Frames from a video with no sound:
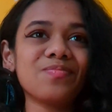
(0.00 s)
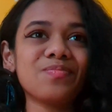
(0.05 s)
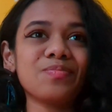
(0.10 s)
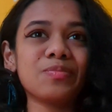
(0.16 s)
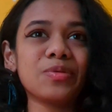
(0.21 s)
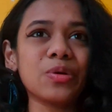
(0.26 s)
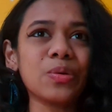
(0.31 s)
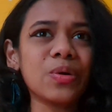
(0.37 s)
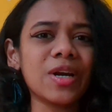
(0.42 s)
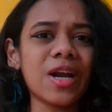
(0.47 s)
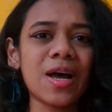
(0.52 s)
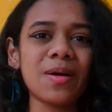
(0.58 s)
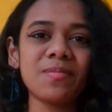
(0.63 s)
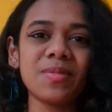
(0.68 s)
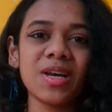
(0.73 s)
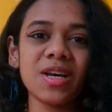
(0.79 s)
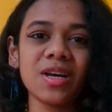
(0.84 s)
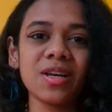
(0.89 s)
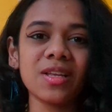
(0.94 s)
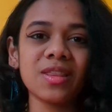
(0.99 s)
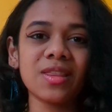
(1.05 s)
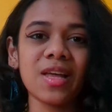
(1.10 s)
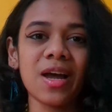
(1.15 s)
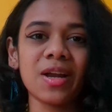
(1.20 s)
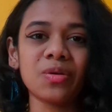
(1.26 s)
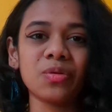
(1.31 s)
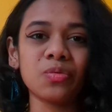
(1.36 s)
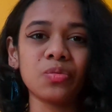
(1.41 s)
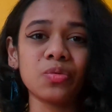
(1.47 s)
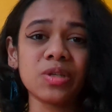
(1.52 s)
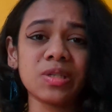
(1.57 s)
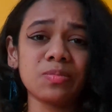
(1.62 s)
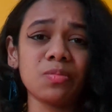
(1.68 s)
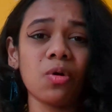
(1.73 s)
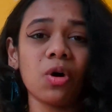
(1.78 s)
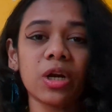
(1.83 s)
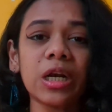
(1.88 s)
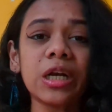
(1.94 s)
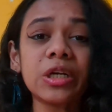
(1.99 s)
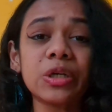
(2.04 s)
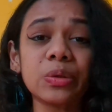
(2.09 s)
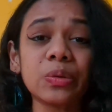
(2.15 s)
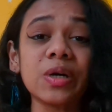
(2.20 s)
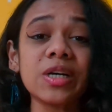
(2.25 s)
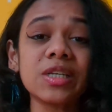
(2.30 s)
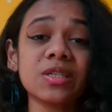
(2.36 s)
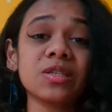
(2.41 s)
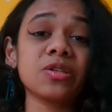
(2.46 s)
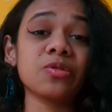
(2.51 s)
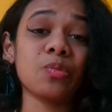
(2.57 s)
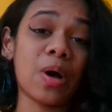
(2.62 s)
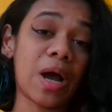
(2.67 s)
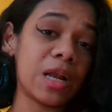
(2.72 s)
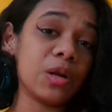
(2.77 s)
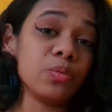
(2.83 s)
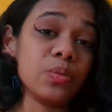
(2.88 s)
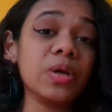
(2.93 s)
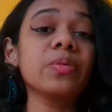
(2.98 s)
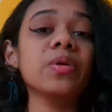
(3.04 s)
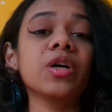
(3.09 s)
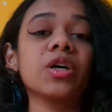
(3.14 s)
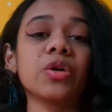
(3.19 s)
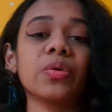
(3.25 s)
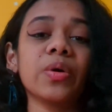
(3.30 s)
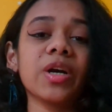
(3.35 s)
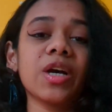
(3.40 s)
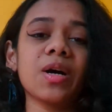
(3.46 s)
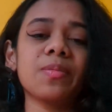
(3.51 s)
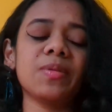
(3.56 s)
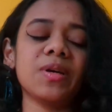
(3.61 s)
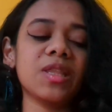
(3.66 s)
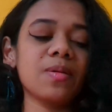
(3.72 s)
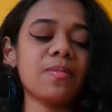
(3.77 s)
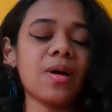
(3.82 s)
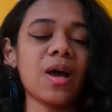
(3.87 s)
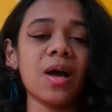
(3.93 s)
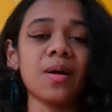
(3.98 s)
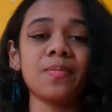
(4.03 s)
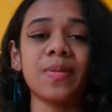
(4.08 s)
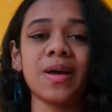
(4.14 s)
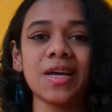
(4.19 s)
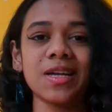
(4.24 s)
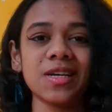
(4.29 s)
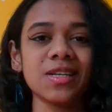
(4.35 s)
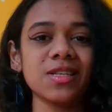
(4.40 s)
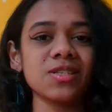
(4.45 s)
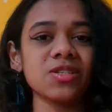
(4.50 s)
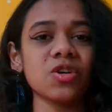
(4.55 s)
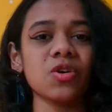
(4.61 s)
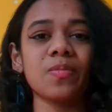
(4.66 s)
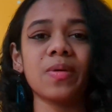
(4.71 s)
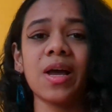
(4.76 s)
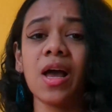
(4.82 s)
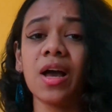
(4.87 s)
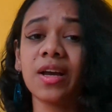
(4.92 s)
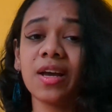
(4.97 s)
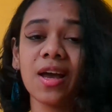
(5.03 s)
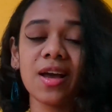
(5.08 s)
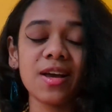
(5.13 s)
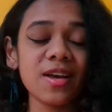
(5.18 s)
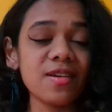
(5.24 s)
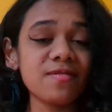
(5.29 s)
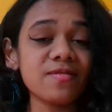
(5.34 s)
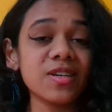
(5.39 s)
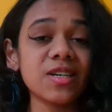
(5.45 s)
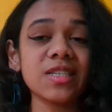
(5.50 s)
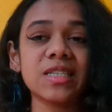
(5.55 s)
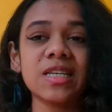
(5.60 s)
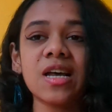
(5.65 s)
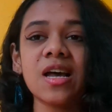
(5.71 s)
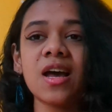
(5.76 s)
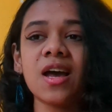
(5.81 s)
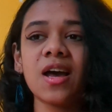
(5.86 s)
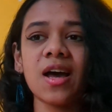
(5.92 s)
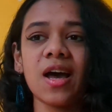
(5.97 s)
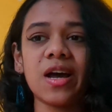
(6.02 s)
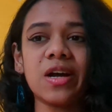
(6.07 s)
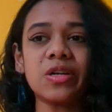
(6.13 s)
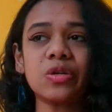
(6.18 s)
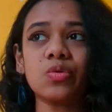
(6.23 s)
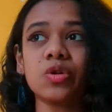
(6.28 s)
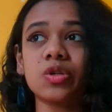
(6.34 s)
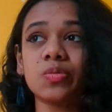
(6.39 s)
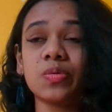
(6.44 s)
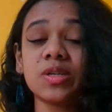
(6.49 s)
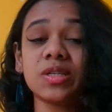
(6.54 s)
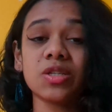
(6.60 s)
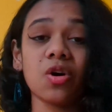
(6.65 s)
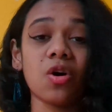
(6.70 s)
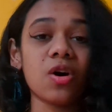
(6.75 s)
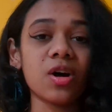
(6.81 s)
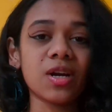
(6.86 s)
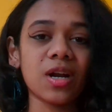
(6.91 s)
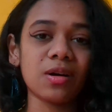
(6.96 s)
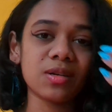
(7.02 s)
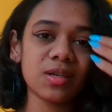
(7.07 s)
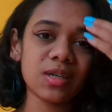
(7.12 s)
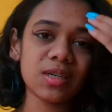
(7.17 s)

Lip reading: programming that was modeled to us while we were growing up, either by our parents or by our caregivers, and what we saw around